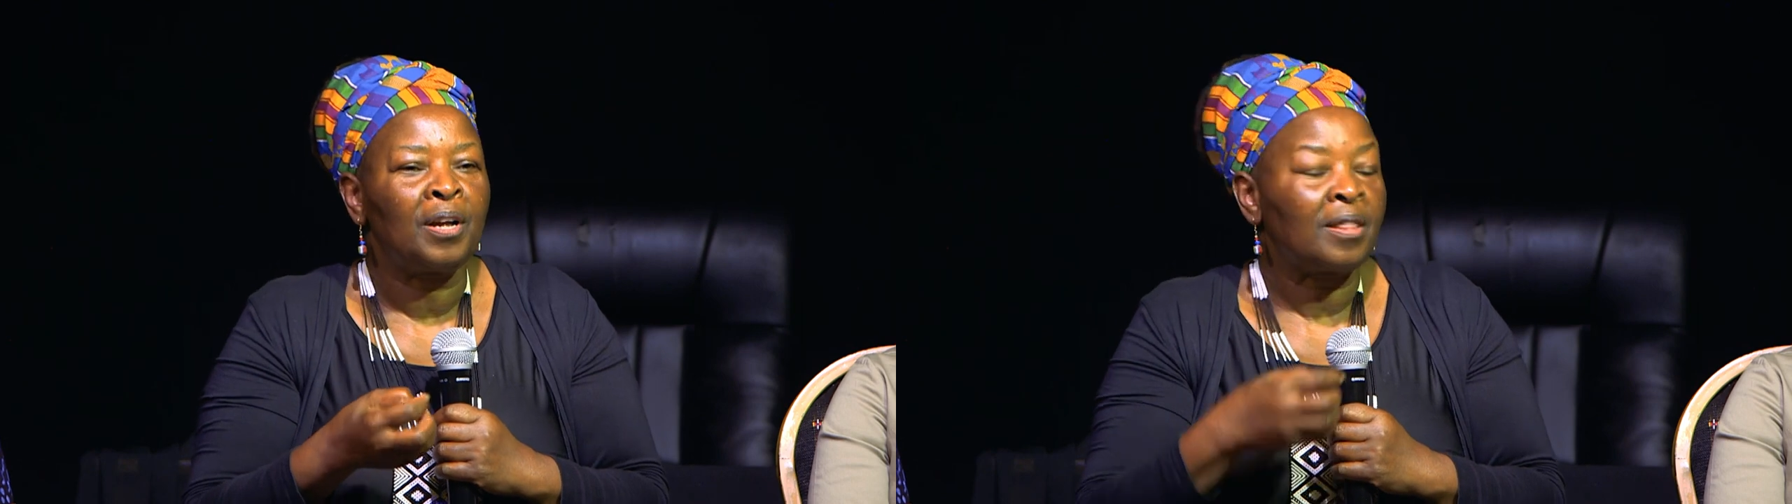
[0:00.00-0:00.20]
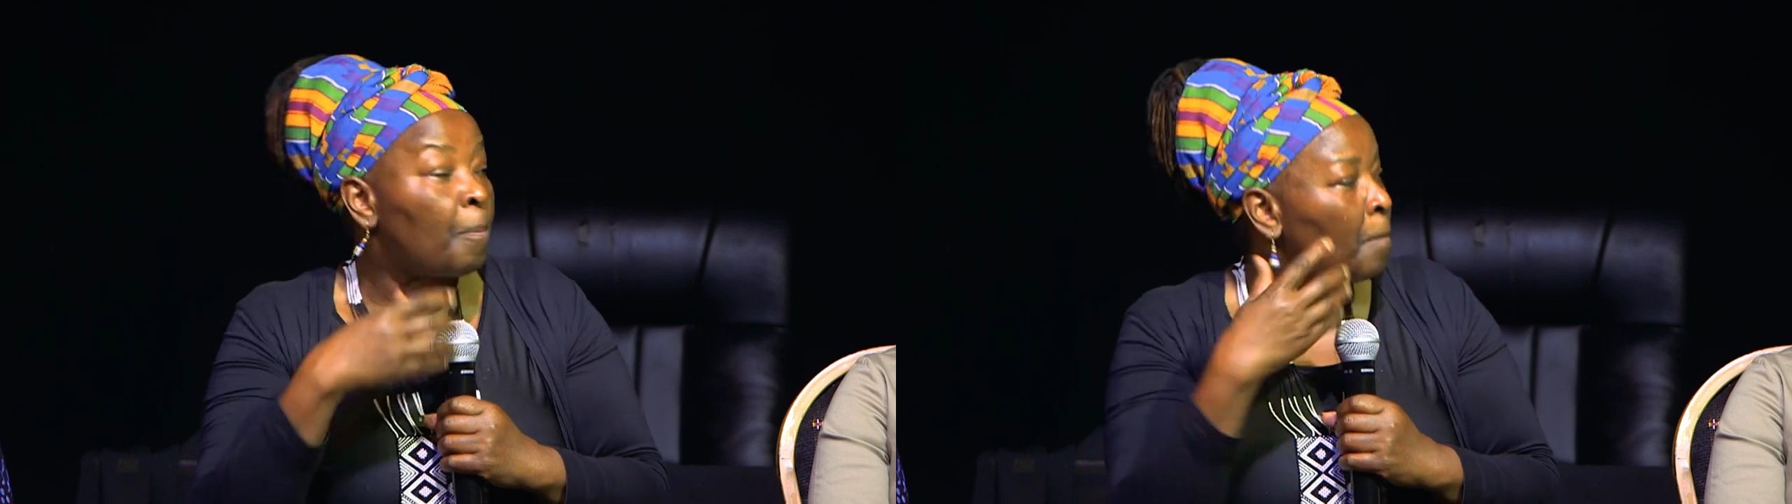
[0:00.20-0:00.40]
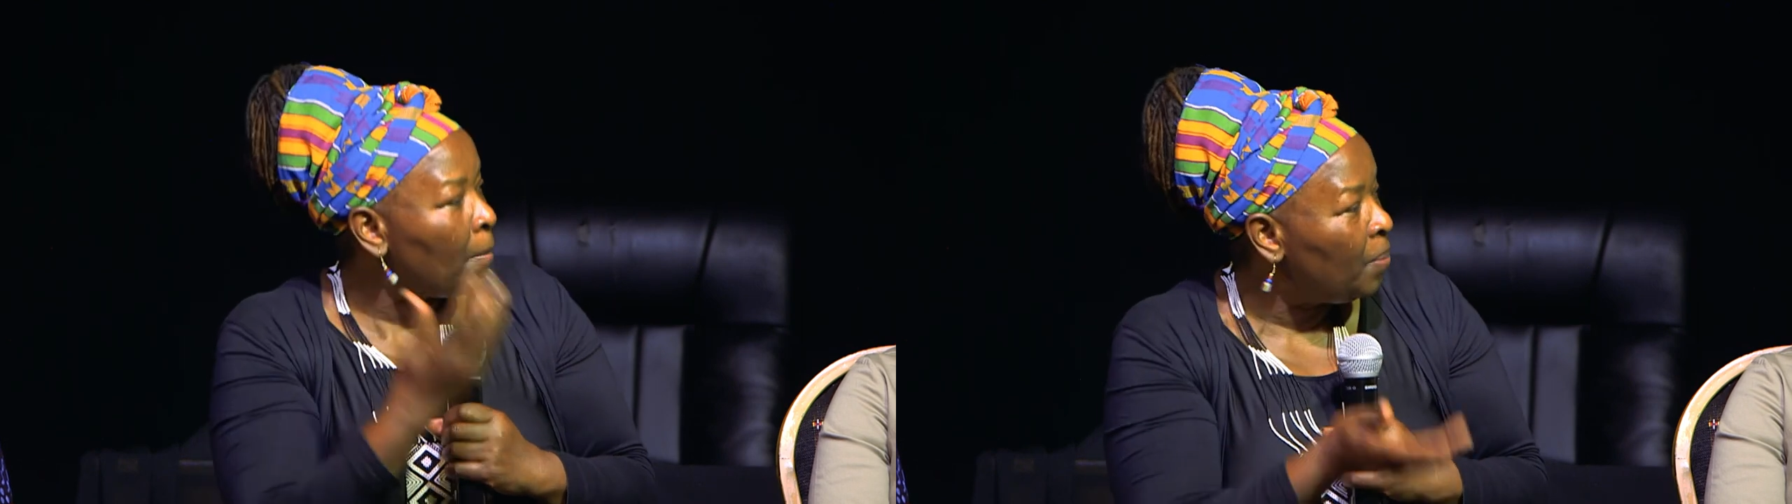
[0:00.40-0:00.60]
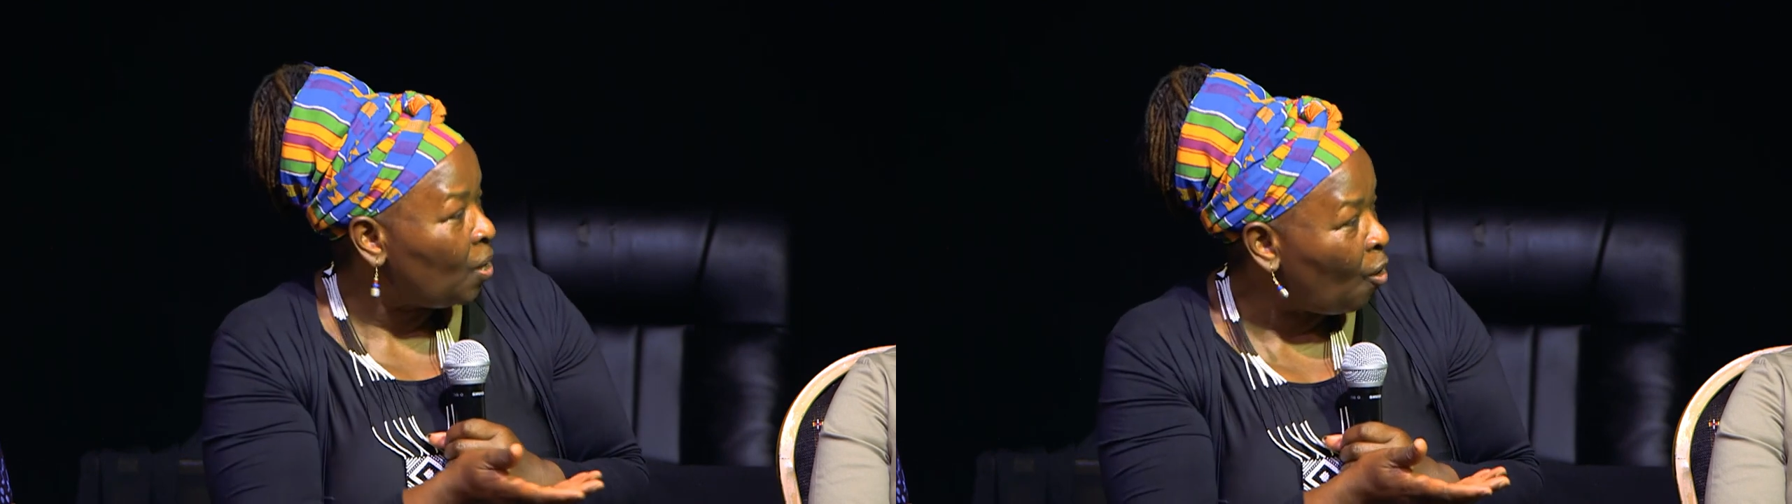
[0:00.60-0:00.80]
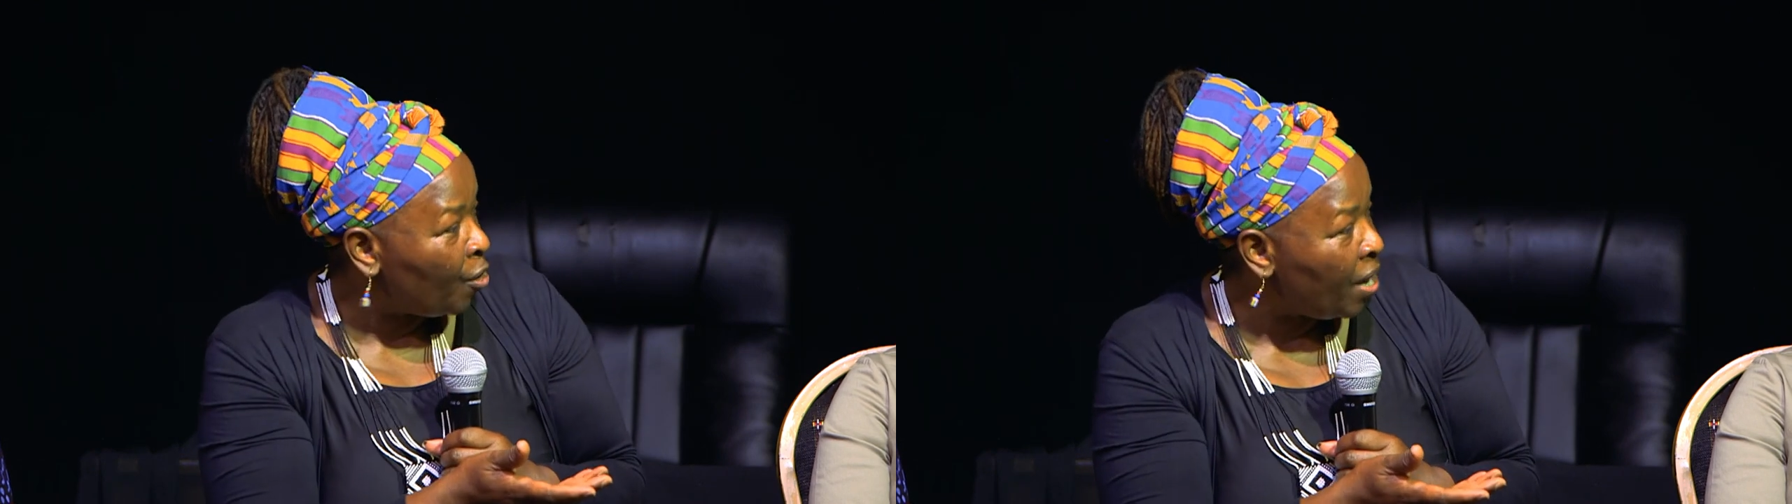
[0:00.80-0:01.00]
the
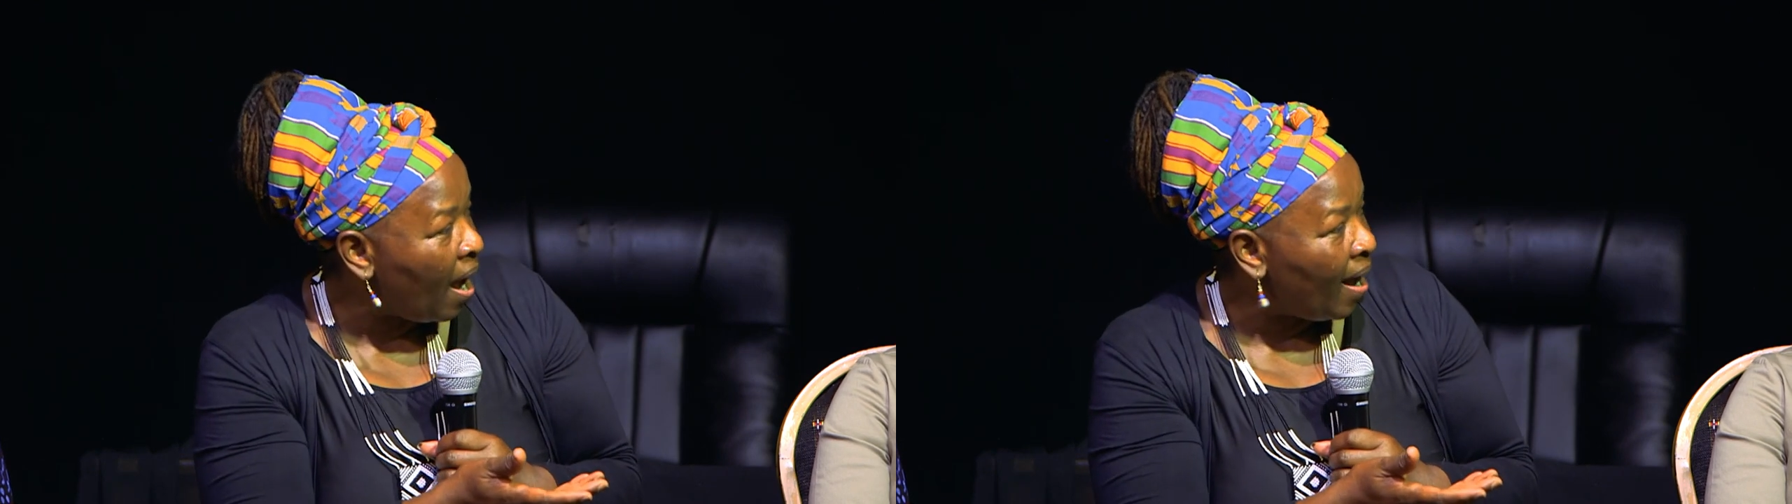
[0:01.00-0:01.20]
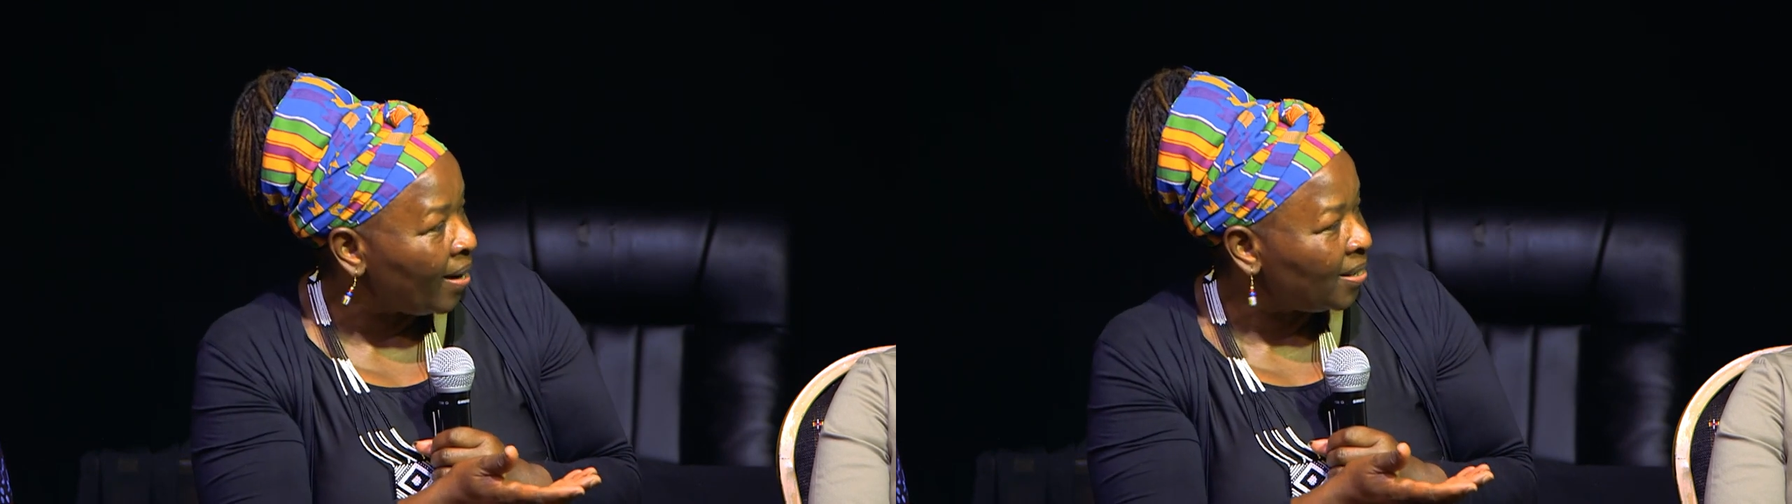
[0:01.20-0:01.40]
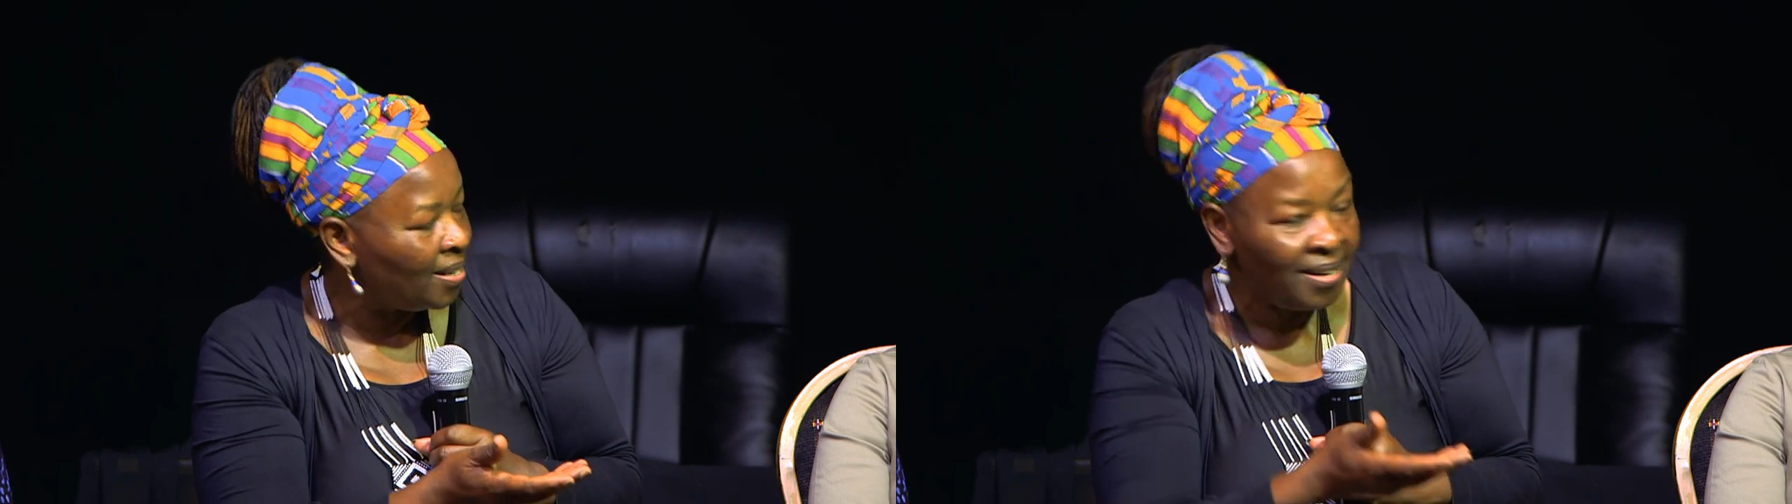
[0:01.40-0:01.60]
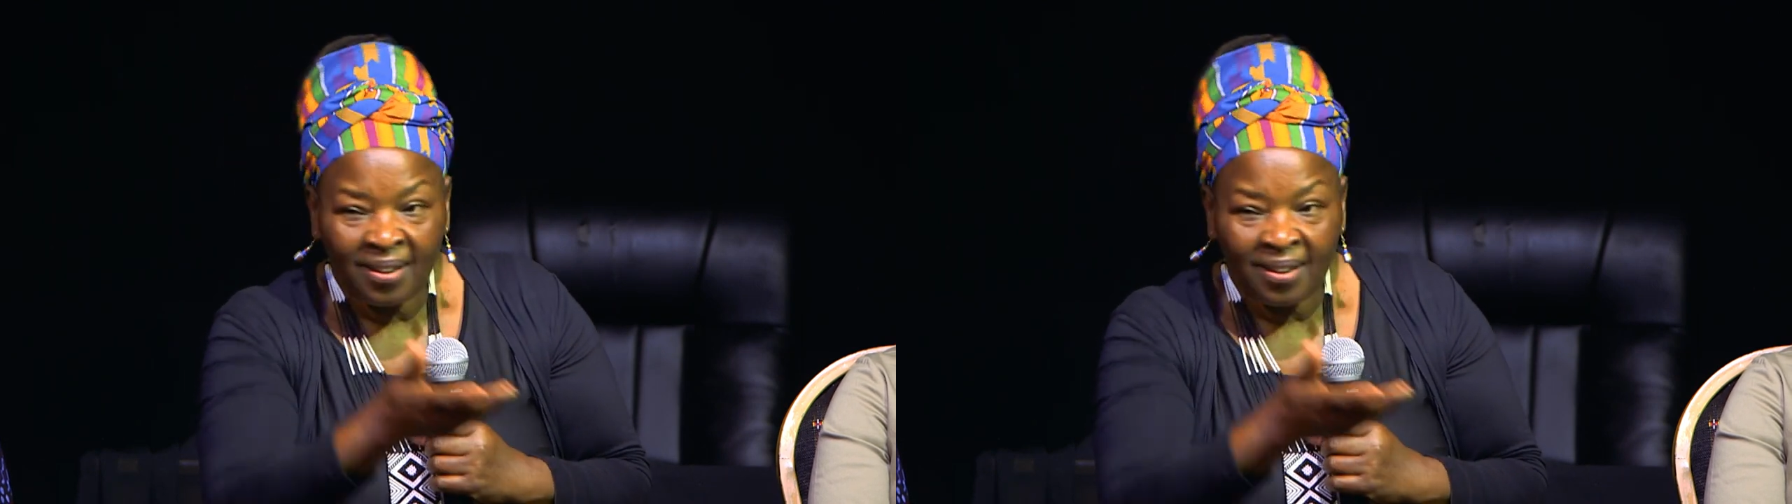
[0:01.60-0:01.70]
Public Order Act